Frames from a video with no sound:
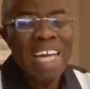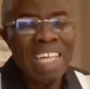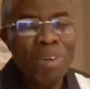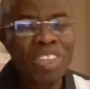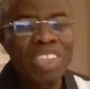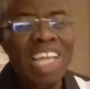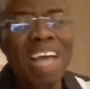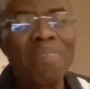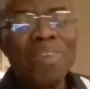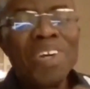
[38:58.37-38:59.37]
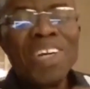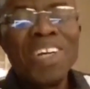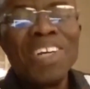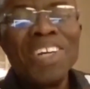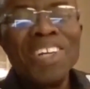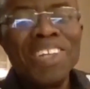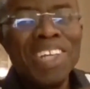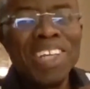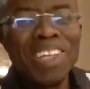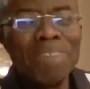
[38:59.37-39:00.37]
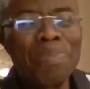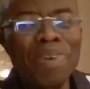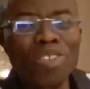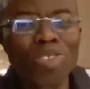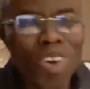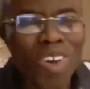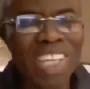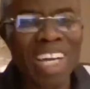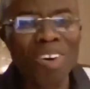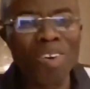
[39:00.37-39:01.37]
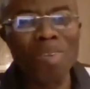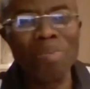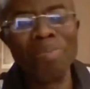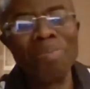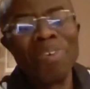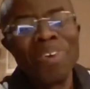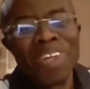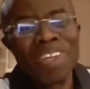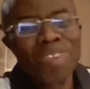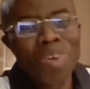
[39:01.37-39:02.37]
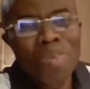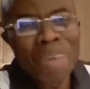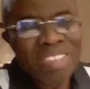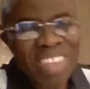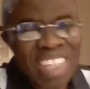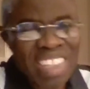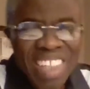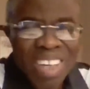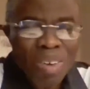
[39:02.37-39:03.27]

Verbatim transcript: And that was the time the, the priest tore their robe, his robe, and said,